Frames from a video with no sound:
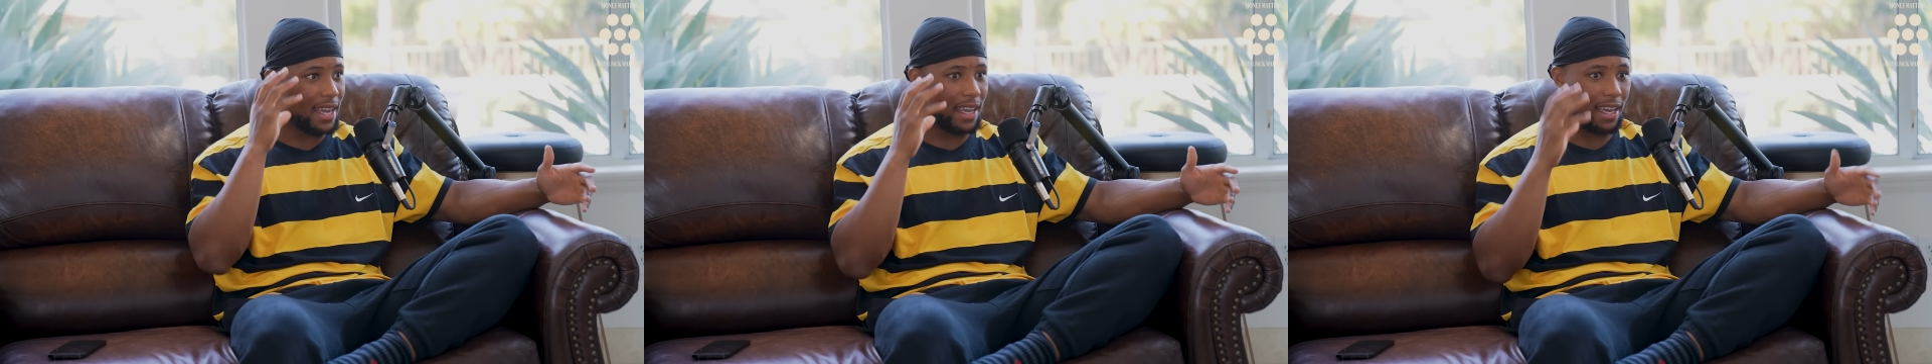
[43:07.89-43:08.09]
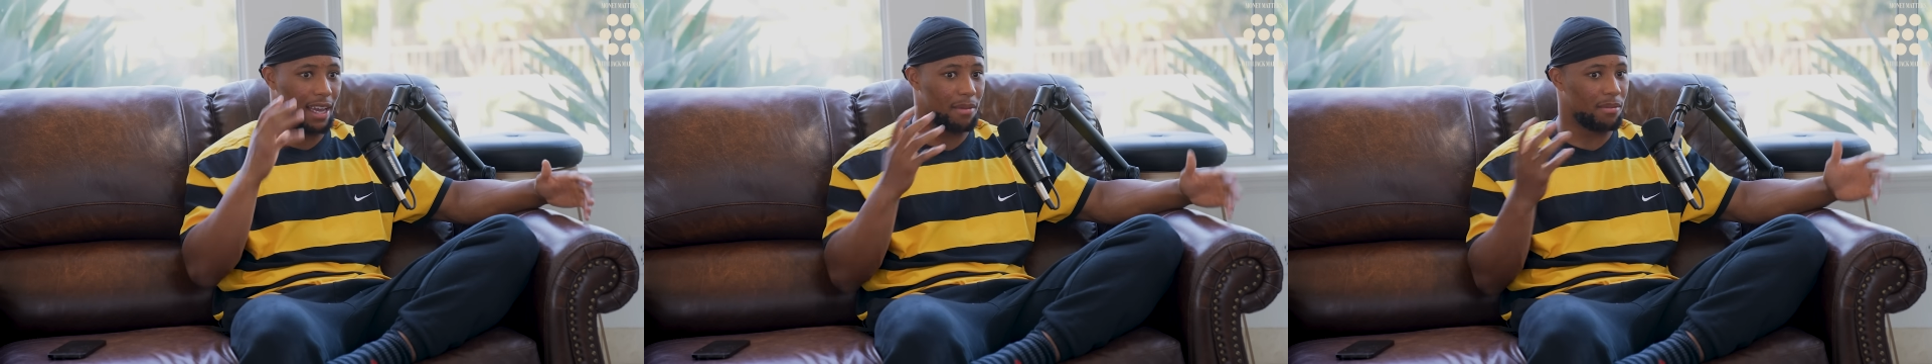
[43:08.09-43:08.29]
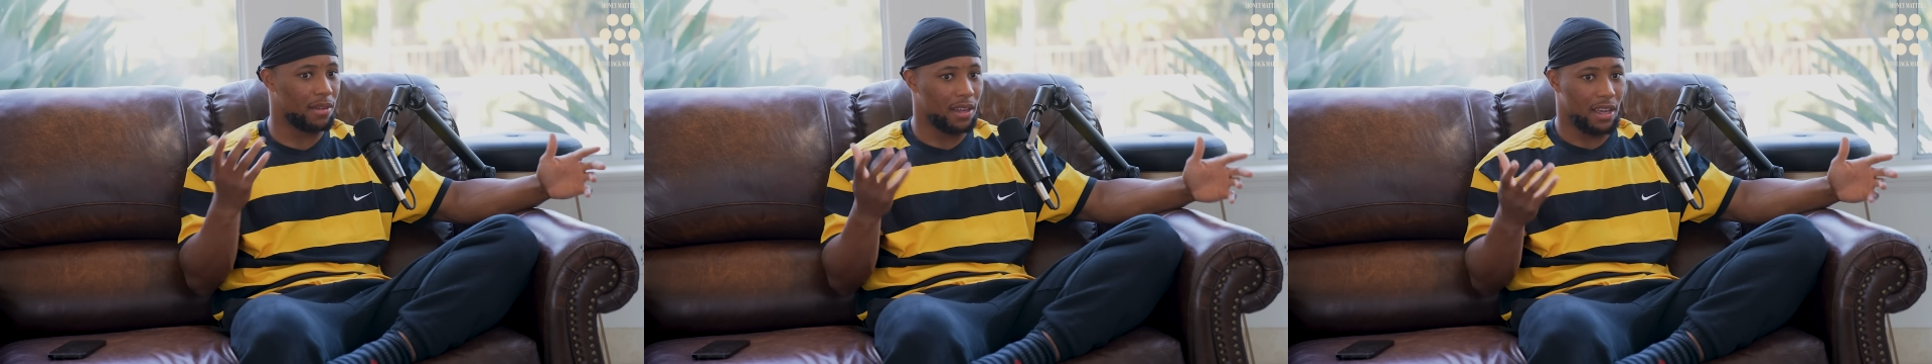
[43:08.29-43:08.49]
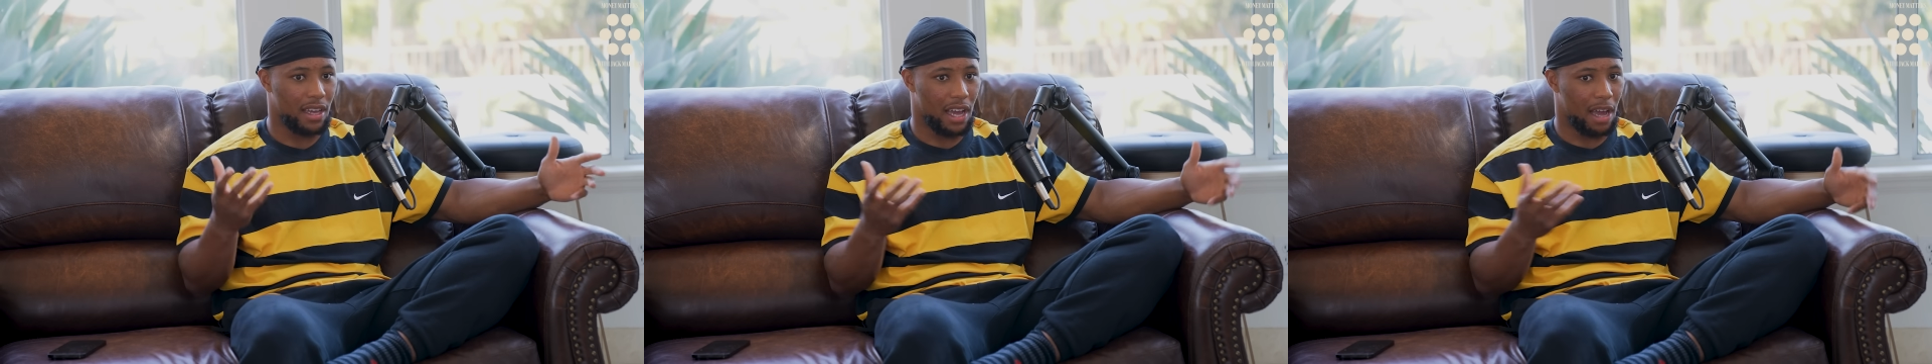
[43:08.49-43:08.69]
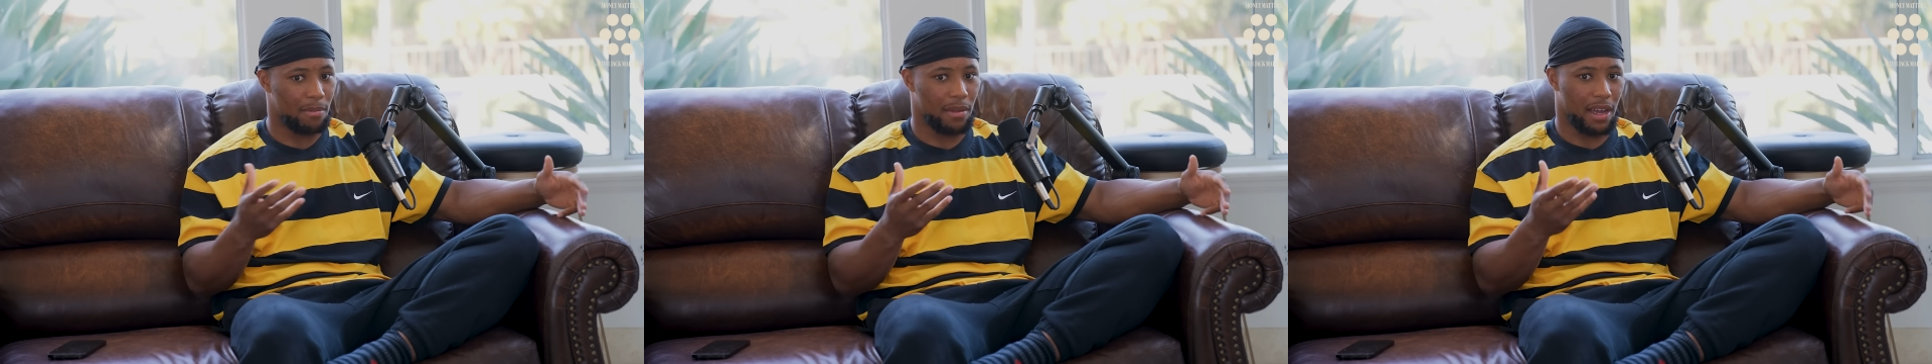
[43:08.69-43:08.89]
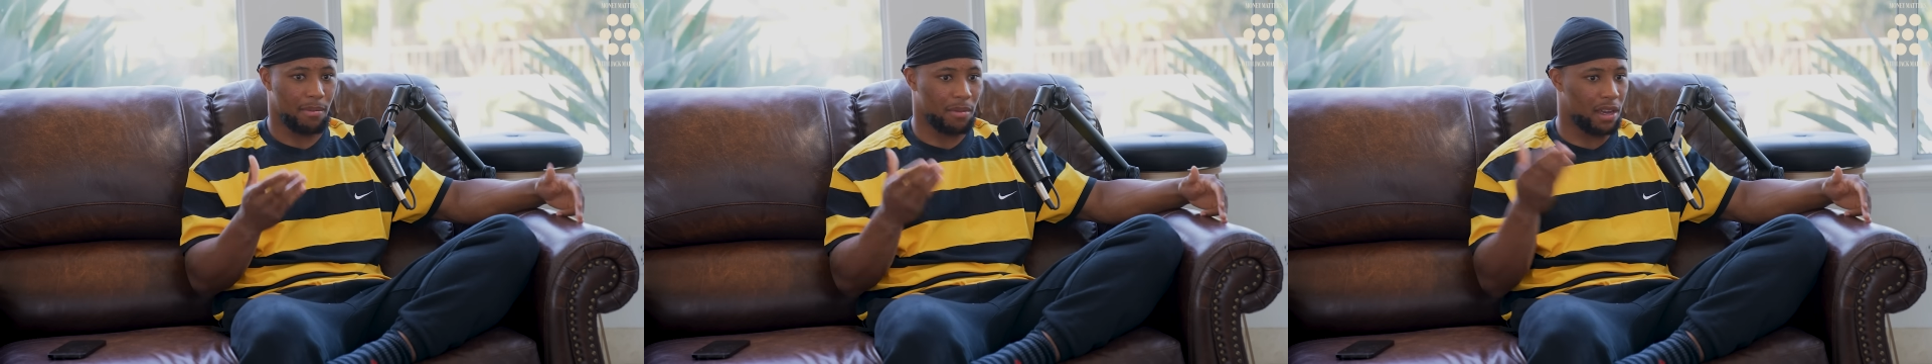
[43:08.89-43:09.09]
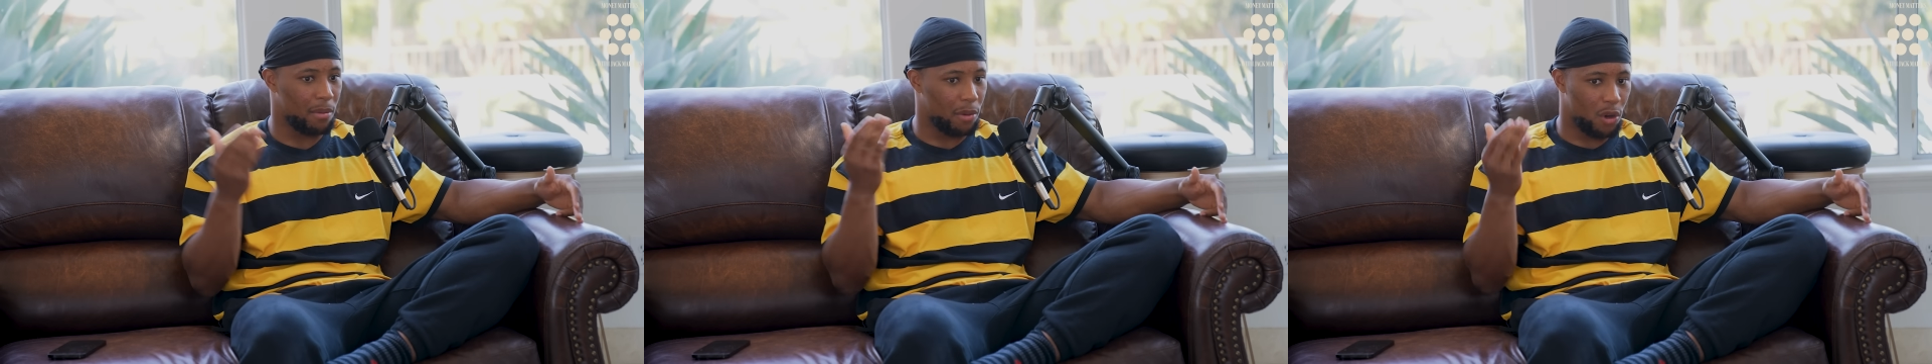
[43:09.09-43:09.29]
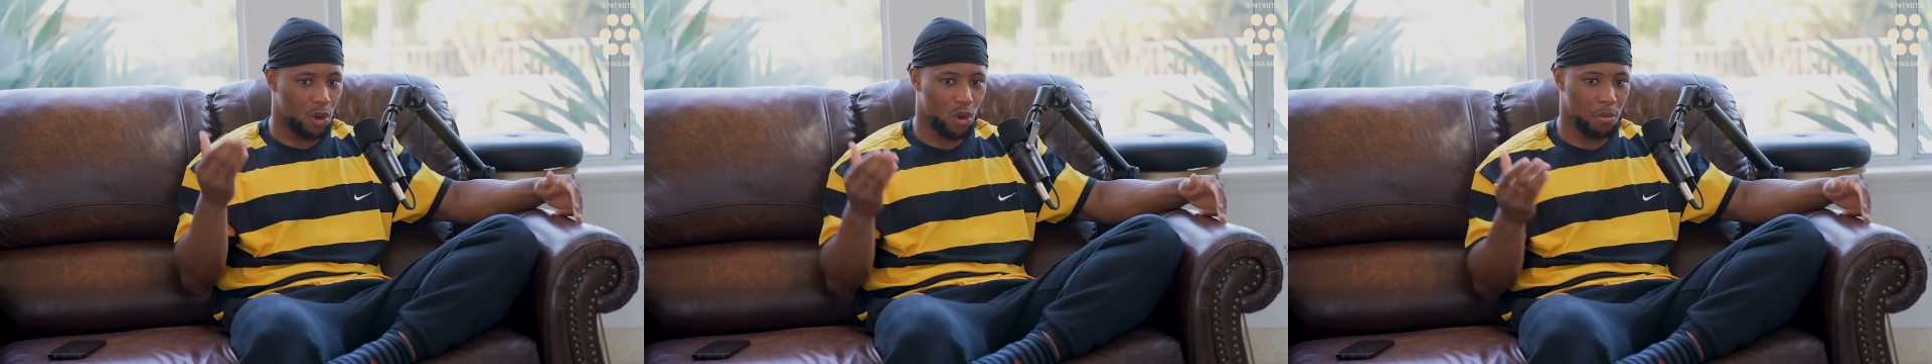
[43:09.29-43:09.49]
Like I'm
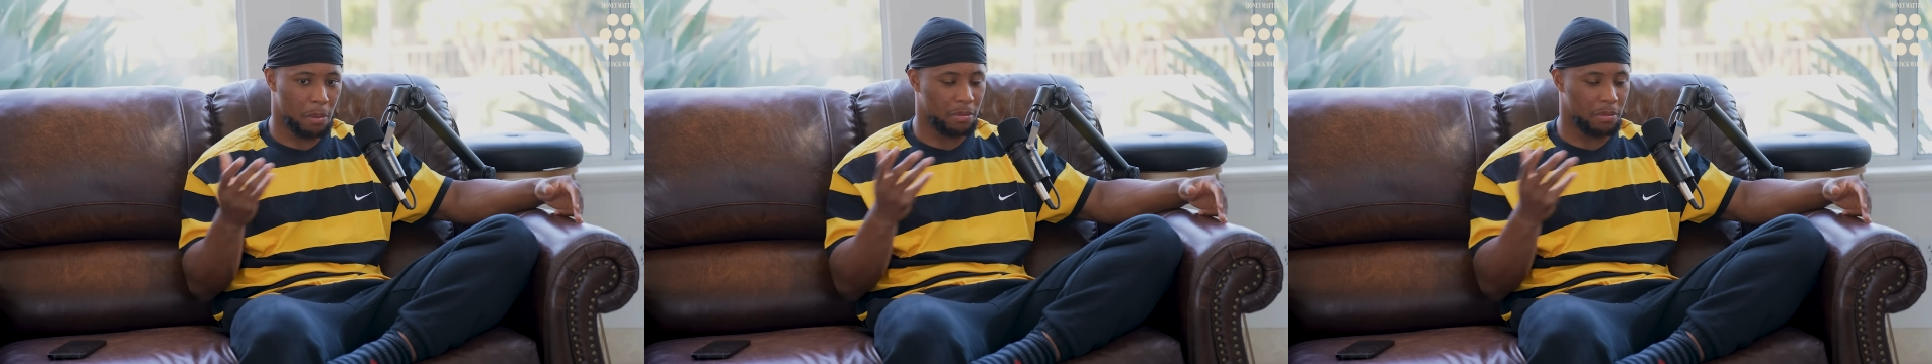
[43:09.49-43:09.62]
coming home.